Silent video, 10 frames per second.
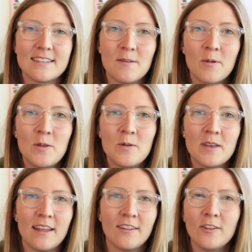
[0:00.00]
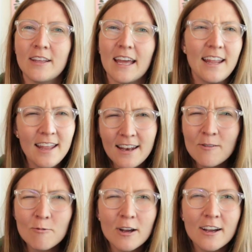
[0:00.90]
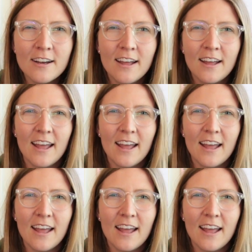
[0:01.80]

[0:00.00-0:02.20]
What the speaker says: someone who can look at any word